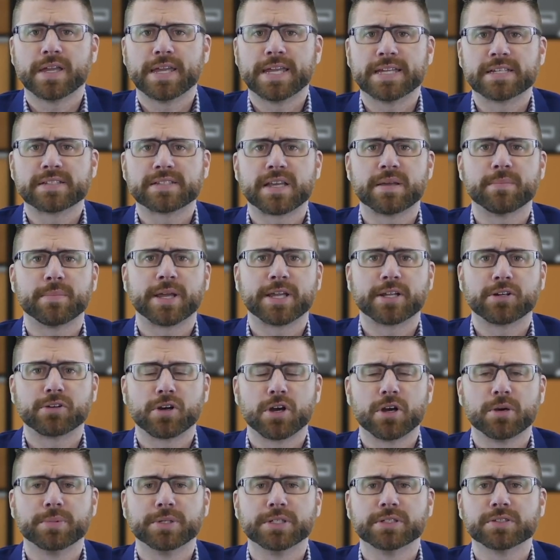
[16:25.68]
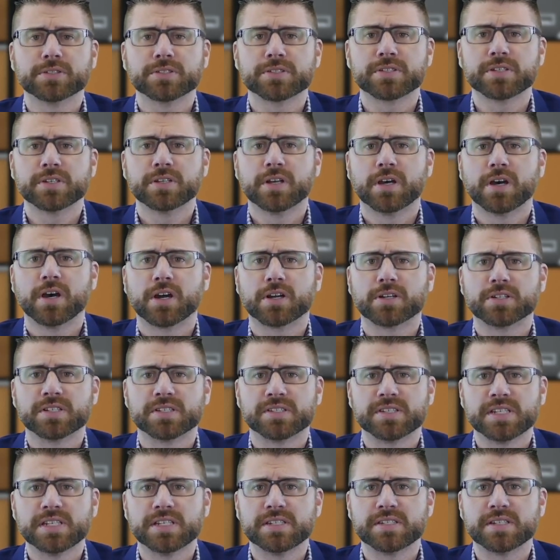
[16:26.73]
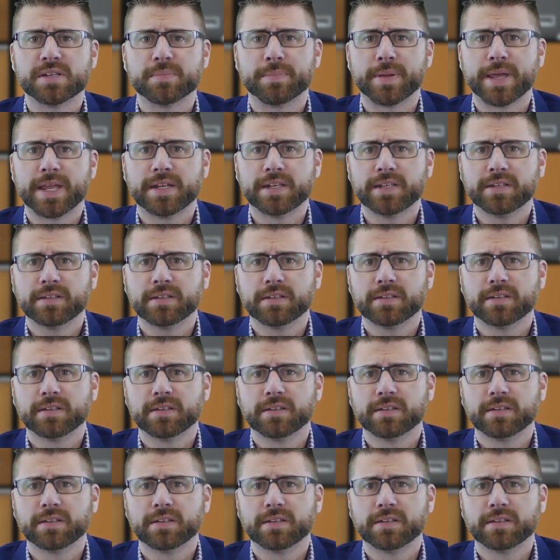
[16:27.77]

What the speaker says: Antimicrobials are disease dependent,